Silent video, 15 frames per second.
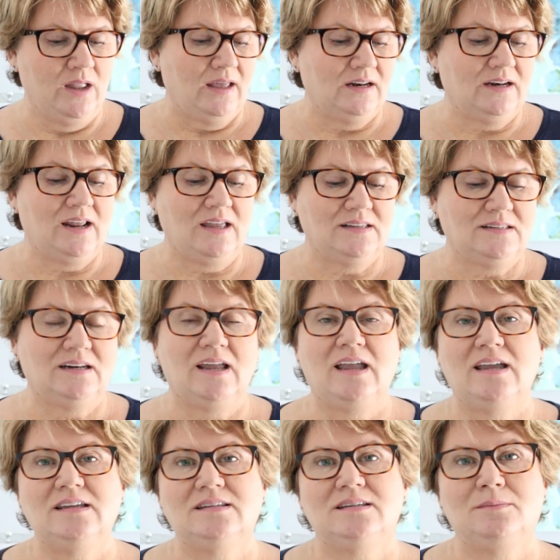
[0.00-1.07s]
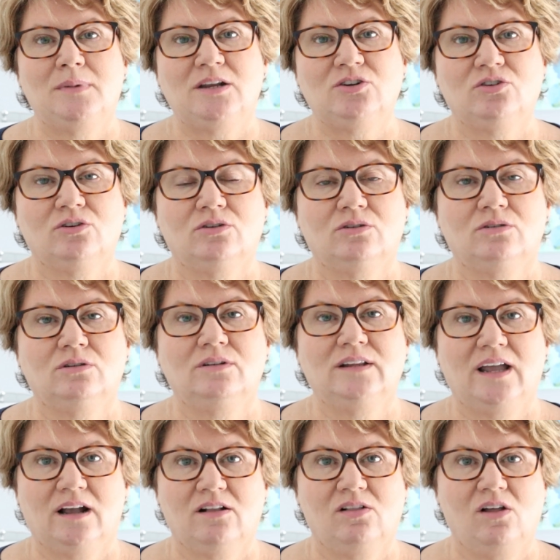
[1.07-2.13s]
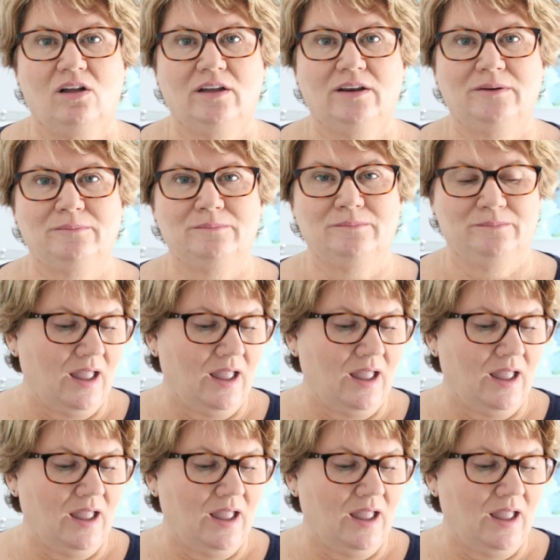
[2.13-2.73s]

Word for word: And it has an asymmetrical neckline.